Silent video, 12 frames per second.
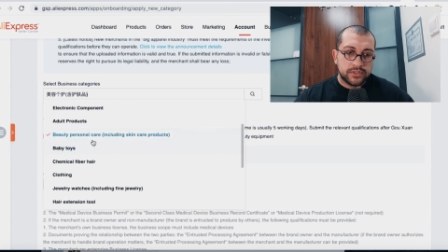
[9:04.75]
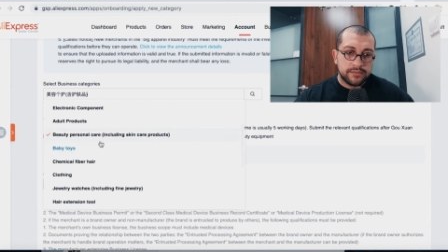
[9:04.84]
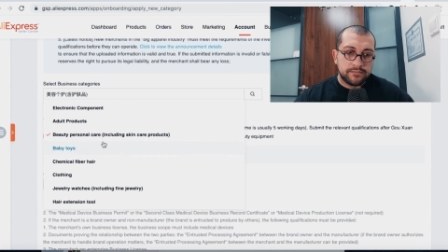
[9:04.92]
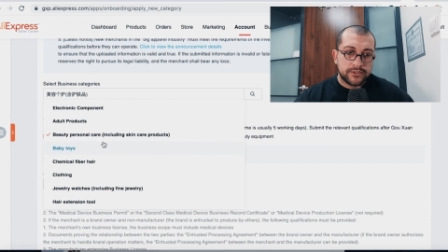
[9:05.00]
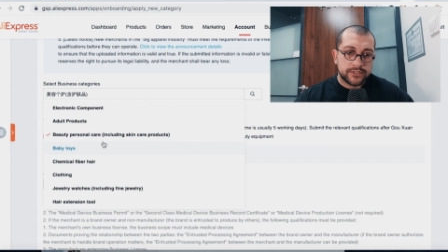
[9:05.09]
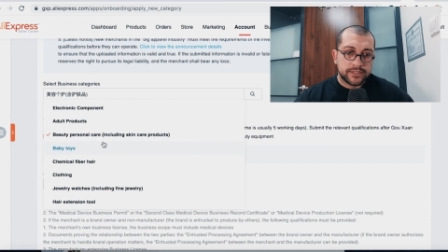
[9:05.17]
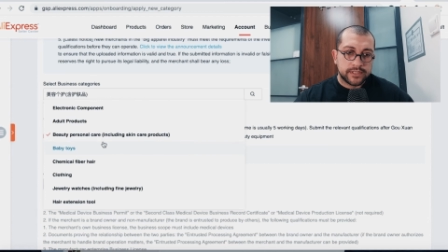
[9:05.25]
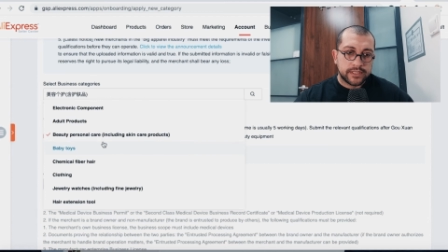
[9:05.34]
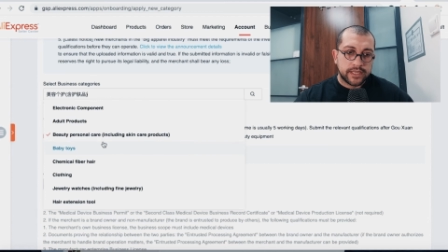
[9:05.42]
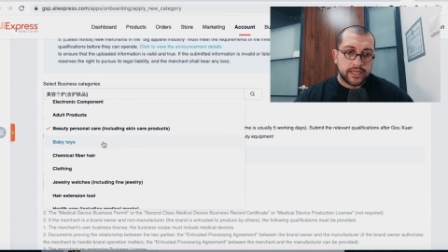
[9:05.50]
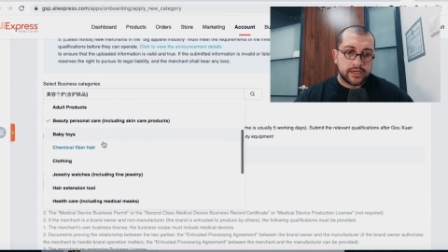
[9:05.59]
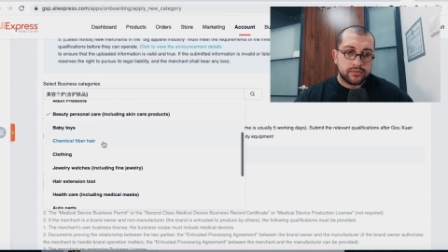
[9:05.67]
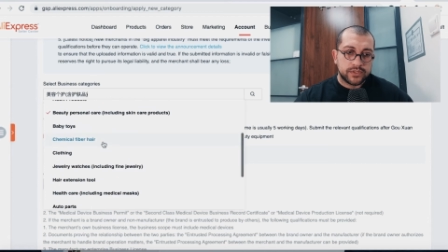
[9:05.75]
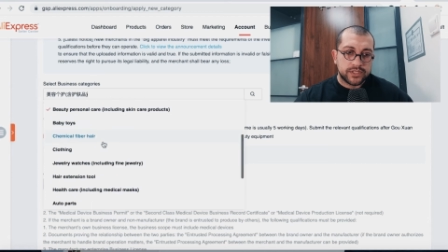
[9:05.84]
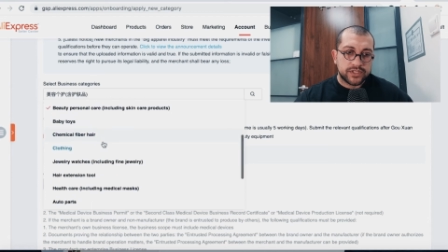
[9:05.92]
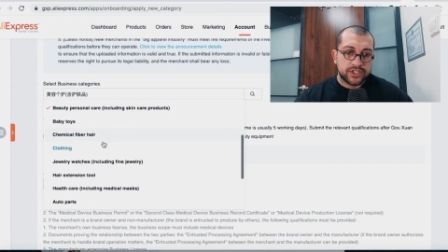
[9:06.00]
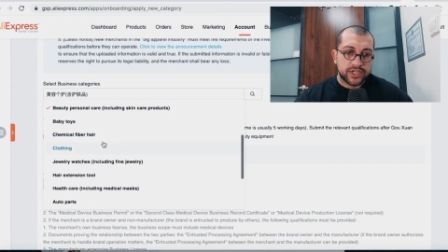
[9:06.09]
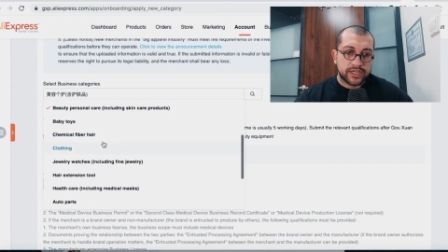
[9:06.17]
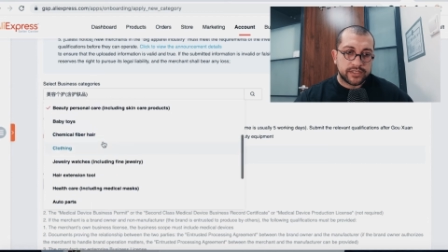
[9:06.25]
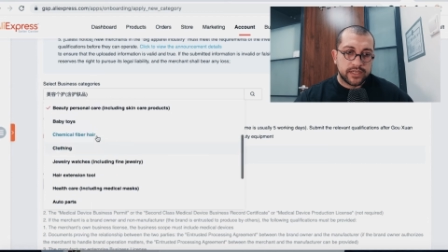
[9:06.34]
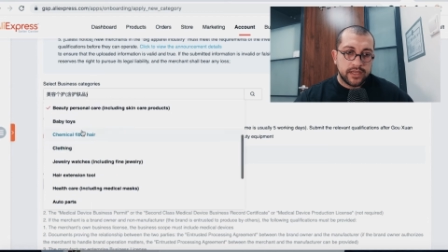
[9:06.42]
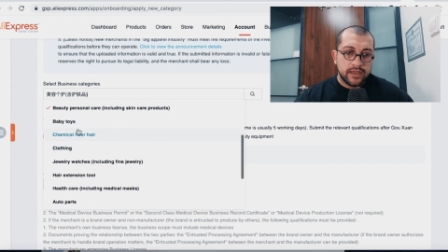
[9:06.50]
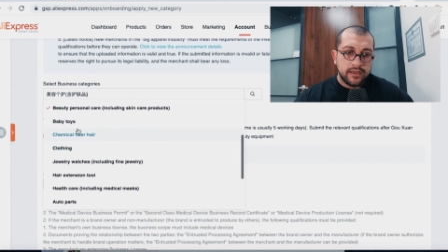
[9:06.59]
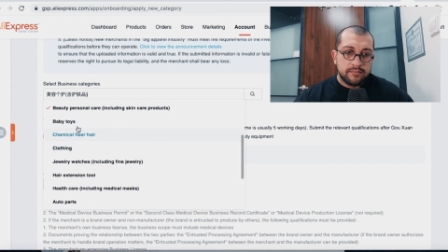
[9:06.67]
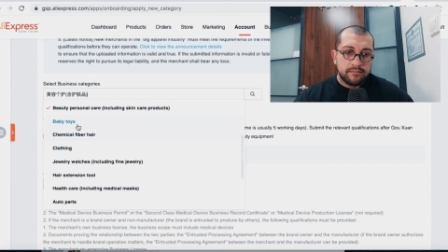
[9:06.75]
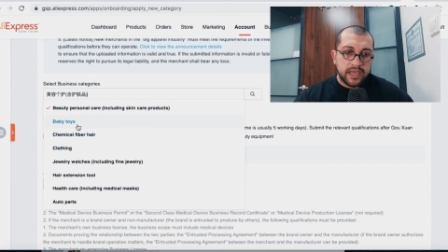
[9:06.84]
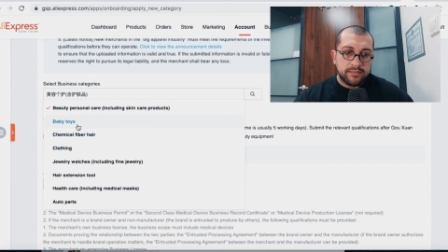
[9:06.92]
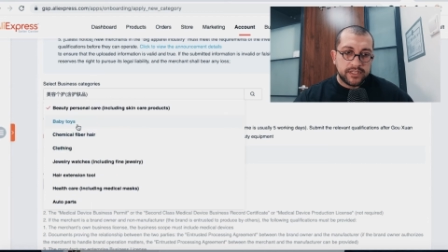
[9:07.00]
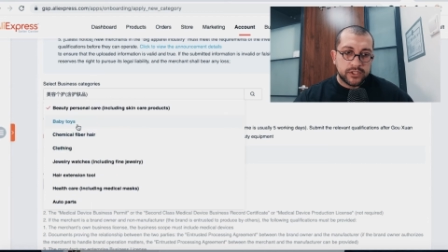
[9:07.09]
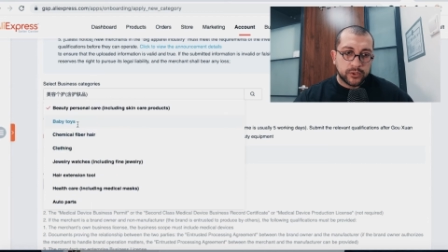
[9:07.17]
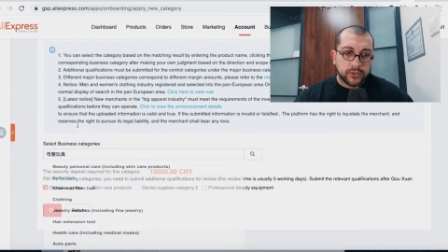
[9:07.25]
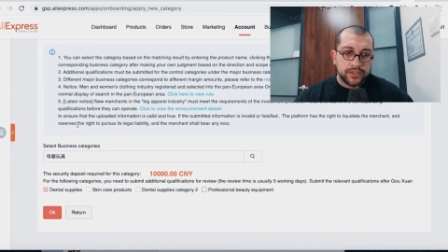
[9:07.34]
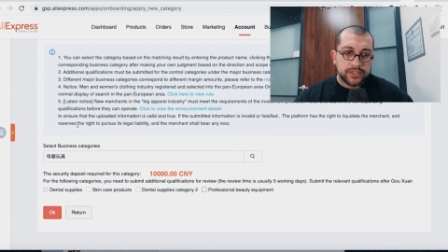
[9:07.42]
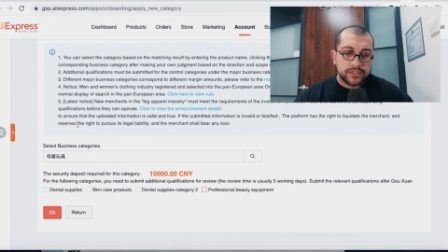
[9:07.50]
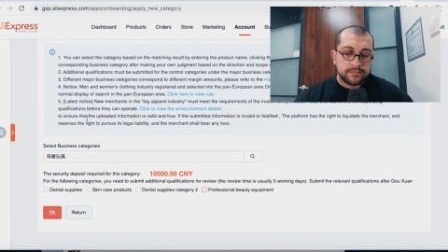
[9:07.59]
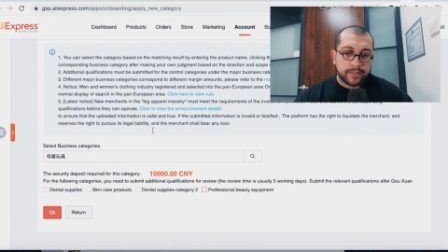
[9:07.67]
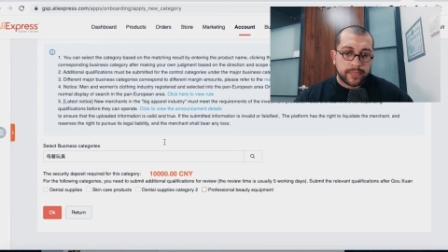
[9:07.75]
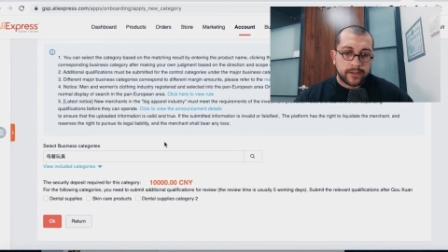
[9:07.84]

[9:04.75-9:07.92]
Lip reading: personal care, we just checked. Baby toys.